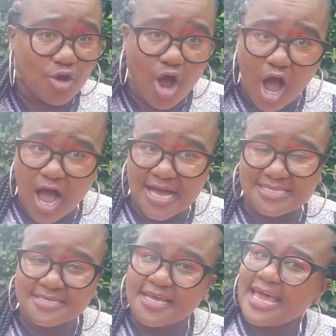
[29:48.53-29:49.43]
God
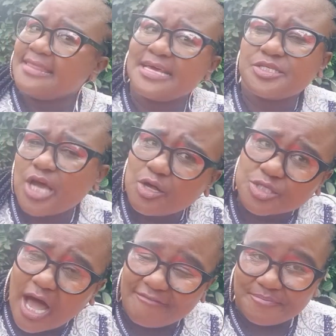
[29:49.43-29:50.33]
and then
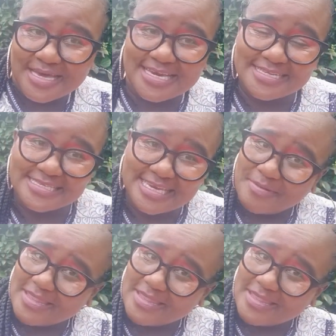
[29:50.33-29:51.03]
doze off, man, and sleep.